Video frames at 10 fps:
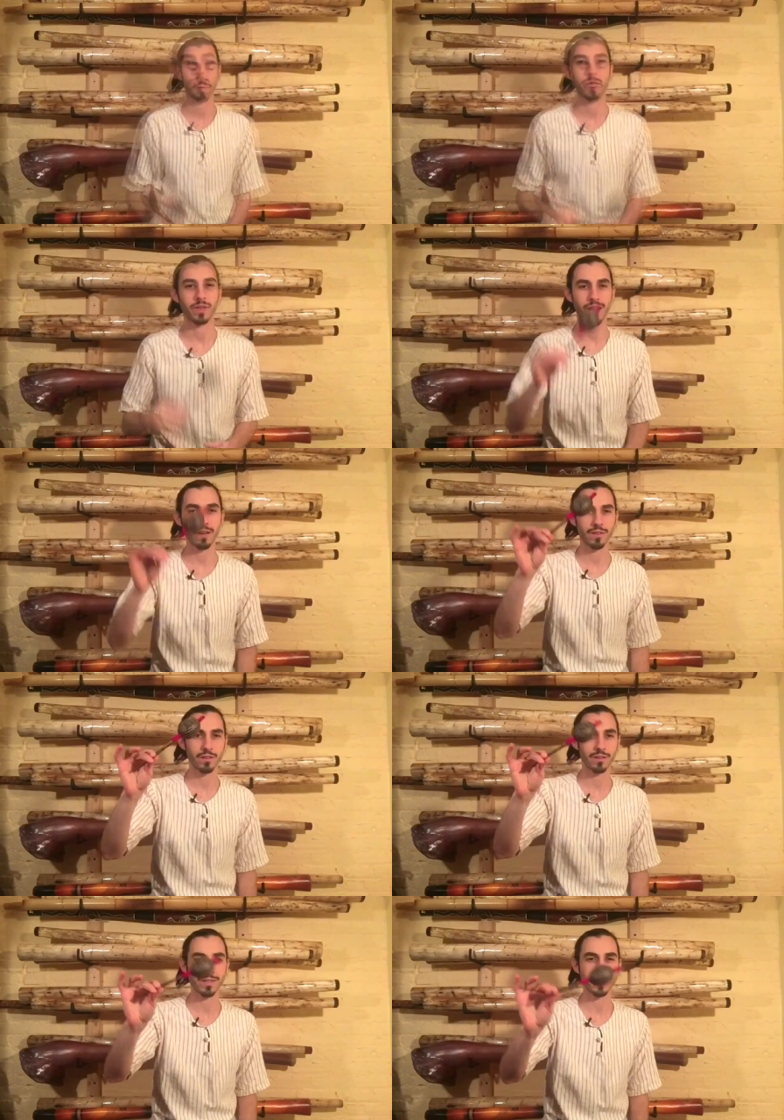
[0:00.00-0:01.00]
What I have
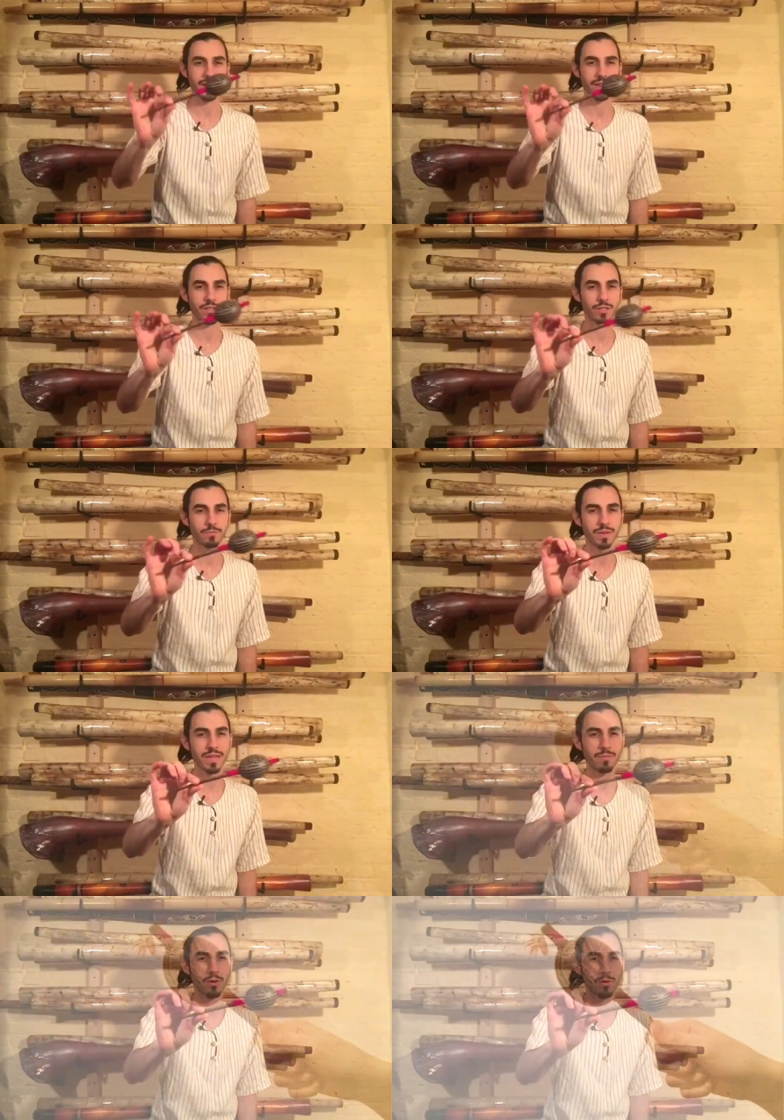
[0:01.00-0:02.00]
here is a
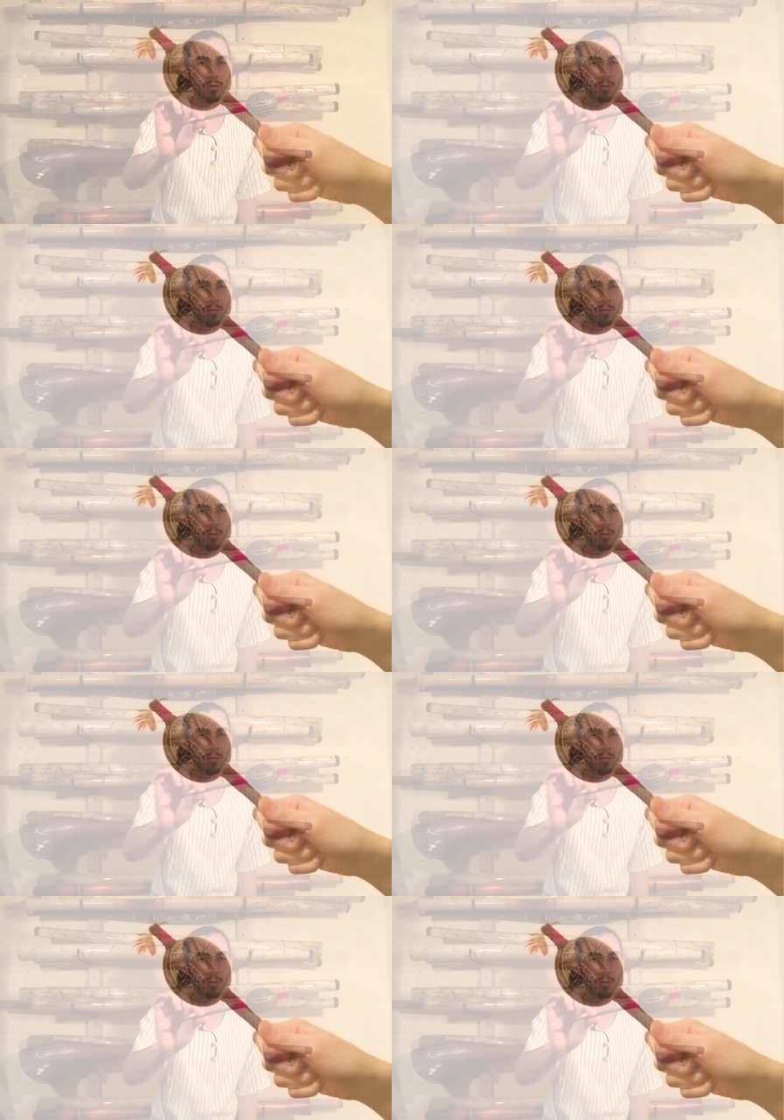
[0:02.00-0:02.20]
Shipibo